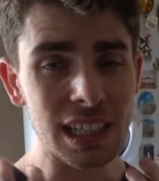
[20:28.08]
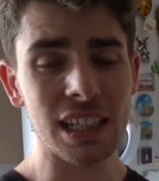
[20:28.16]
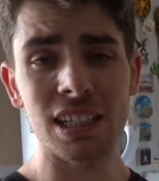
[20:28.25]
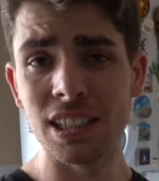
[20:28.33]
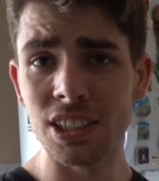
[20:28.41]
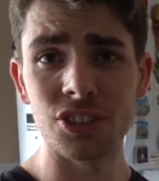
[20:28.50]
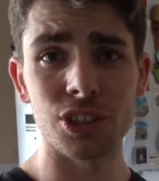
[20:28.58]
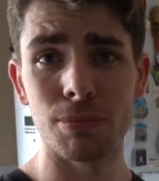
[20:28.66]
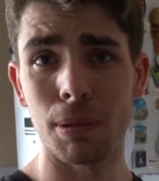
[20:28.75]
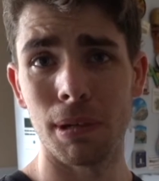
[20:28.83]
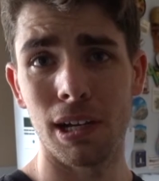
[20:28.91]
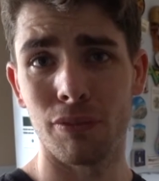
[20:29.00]
Literally my
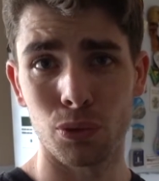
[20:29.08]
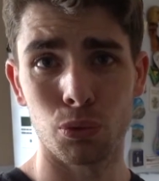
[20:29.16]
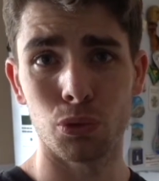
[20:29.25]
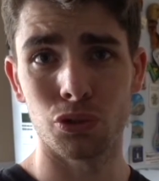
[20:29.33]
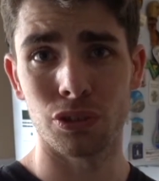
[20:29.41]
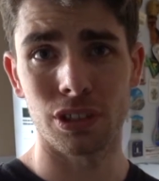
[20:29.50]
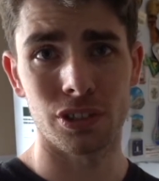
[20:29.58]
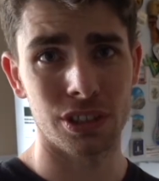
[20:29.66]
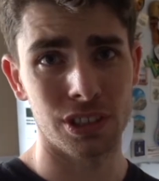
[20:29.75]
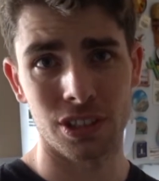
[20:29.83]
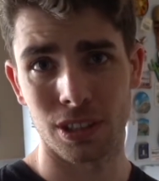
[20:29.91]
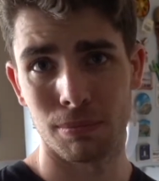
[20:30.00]
mouth is watering because
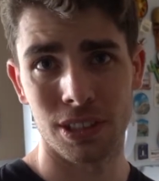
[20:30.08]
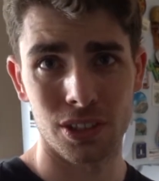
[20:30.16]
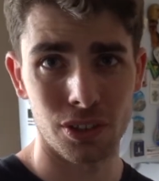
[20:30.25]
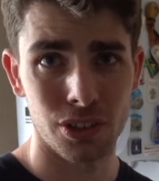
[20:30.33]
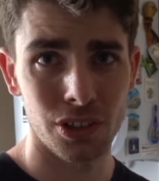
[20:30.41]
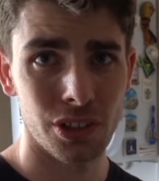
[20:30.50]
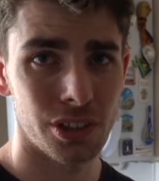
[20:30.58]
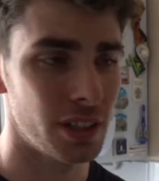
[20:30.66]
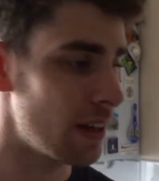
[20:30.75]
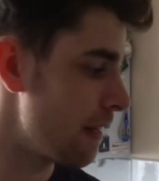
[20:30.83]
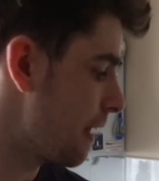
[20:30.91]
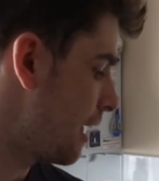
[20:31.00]
it's going to be so good.
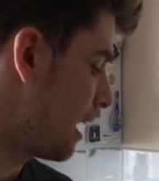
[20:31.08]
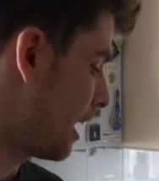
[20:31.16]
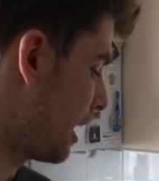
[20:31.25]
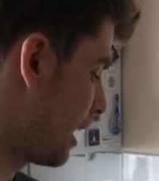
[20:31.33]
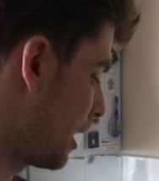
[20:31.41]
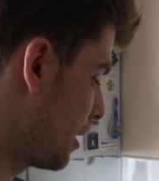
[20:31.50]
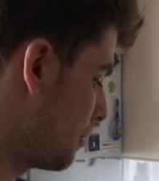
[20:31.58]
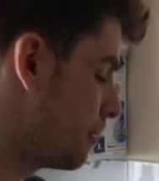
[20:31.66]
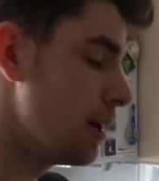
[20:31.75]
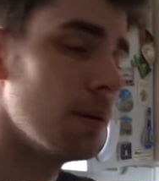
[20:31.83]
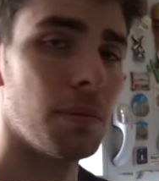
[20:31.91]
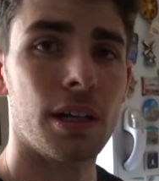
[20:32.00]

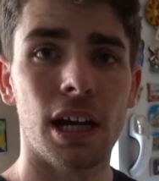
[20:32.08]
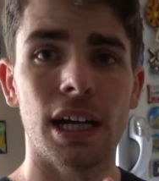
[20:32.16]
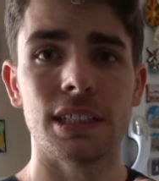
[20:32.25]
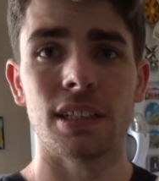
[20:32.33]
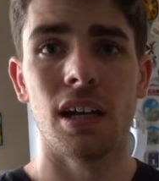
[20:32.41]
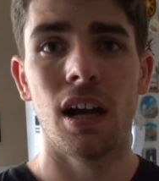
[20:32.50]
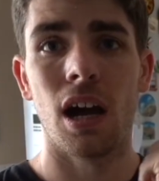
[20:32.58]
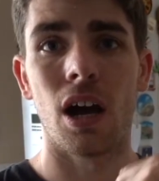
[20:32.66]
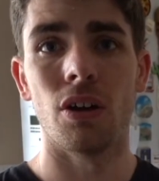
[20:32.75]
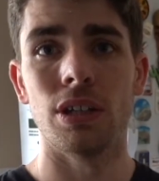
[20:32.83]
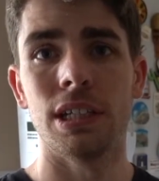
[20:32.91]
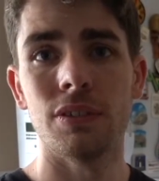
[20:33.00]
But guys,
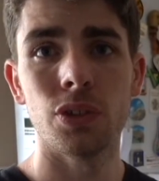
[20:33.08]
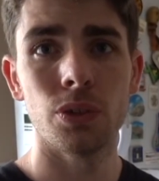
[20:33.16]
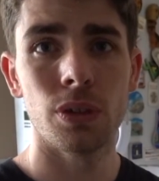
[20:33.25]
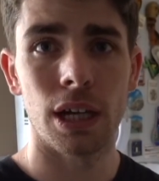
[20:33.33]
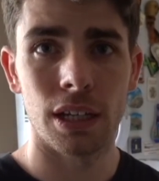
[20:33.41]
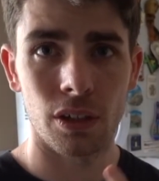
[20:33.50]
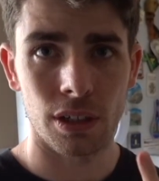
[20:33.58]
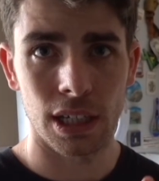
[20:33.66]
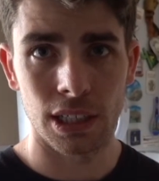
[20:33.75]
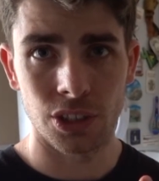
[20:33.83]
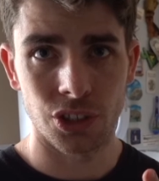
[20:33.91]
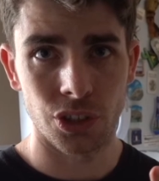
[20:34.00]
I'll leave you and I'll
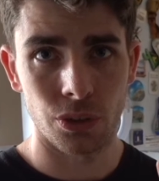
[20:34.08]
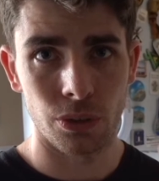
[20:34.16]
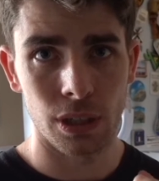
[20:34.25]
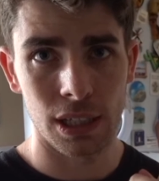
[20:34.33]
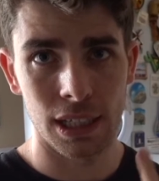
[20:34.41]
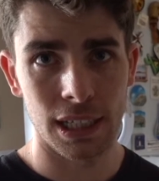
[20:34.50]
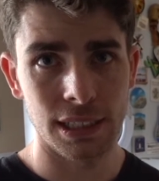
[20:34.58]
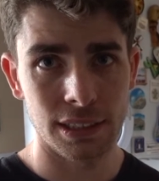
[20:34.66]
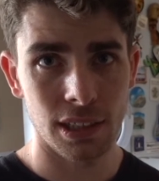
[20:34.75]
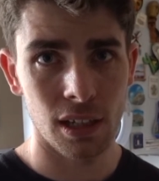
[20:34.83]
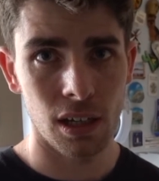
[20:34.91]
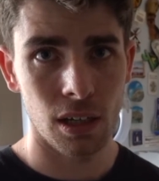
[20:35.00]
catch you
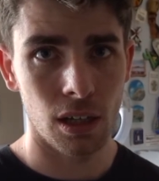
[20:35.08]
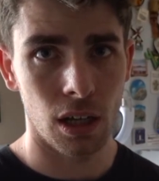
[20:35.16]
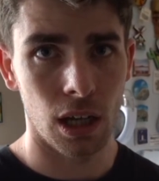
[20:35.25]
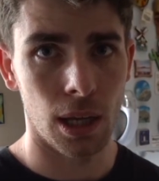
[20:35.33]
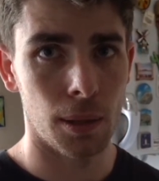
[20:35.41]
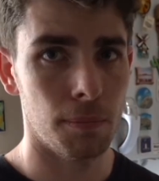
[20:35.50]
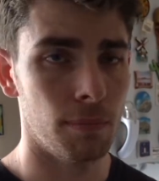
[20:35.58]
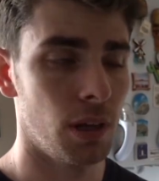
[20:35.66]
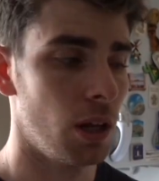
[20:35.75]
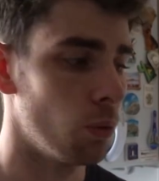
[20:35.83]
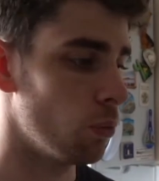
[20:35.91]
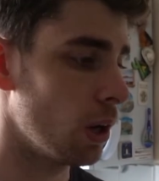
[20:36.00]
later.
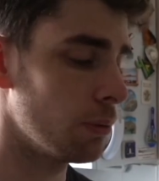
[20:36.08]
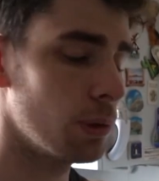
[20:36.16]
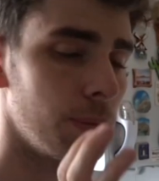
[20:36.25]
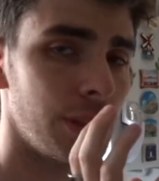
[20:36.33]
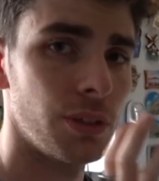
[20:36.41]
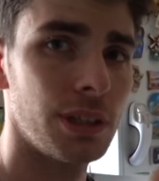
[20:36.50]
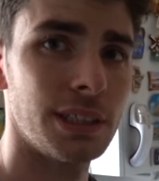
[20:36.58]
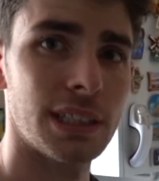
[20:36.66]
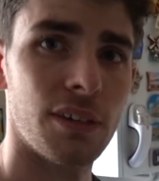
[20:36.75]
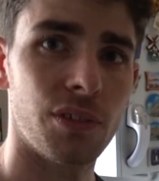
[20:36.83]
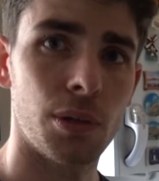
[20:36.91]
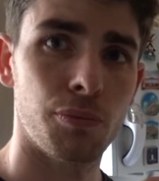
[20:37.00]
What I will be doing is
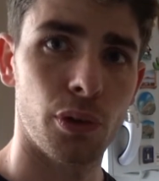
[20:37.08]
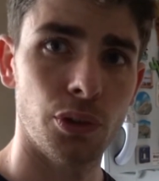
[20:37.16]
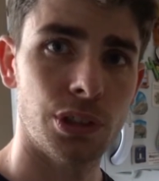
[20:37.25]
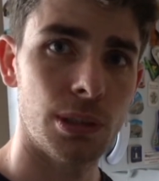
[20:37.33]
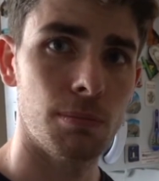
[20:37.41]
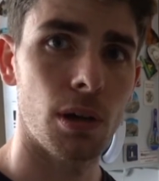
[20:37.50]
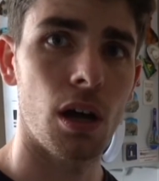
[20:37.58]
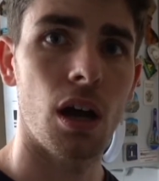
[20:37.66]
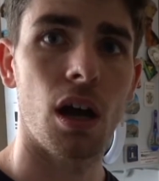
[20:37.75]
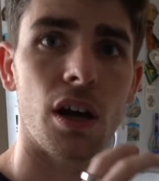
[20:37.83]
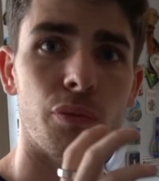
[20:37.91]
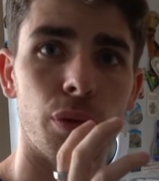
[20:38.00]
having a protein bar
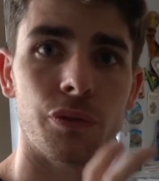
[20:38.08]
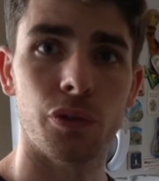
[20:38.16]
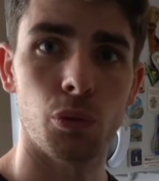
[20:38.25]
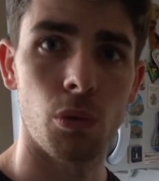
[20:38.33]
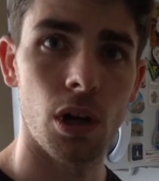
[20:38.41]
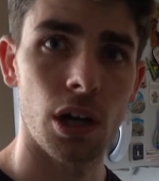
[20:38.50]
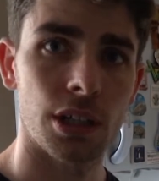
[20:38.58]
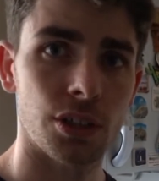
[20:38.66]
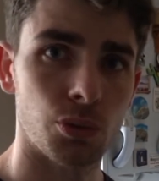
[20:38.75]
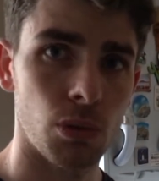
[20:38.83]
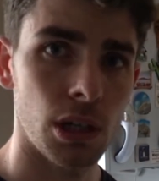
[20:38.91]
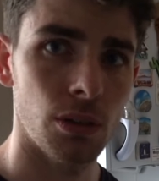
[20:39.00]
halfway through work as
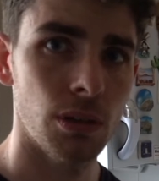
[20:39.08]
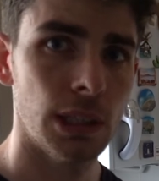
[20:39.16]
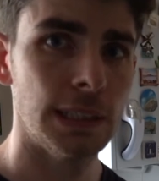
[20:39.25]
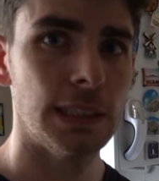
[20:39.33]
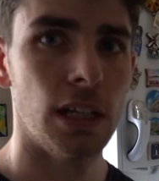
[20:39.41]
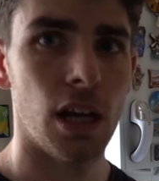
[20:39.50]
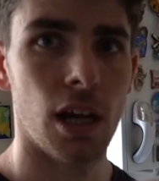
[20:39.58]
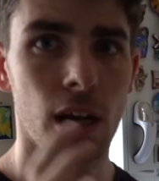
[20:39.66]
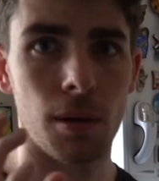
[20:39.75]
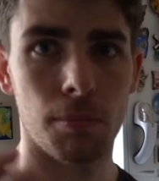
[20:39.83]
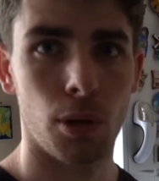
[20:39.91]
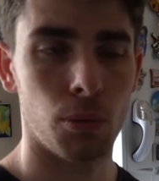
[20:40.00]
well,
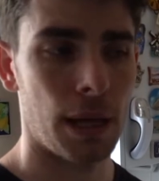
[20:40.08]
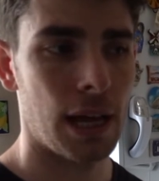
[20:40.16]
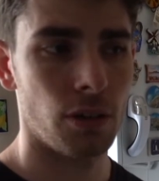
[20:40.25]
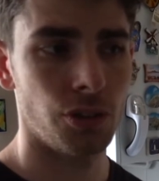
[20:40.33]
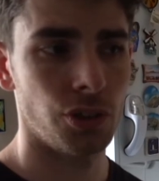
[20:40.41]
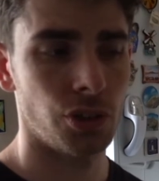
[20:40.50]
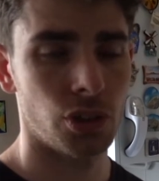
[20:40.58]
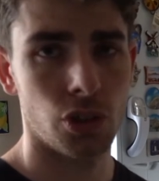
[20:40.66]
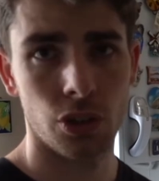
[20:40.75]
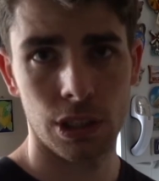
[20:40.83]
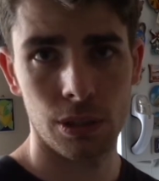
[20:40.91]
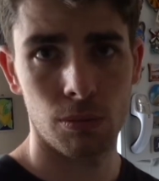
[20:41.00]
bulk powders
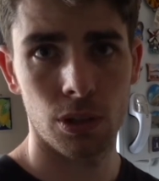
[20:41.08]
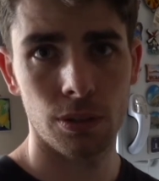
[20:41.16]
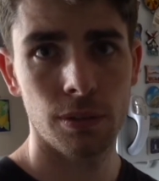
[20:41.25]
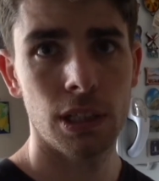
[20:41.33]
cookie one,